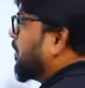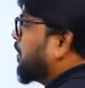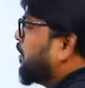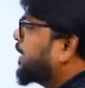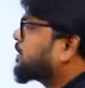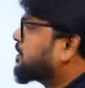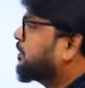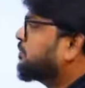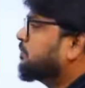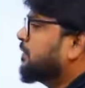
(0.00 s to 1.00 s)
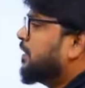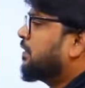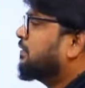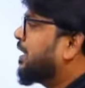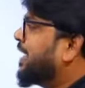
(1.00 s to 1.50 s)
Next,
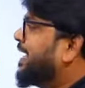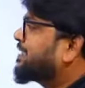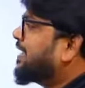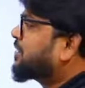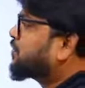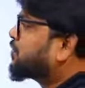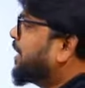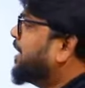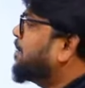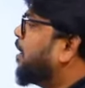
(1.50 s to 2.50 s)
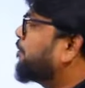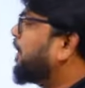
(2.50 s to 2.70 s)
the research stream of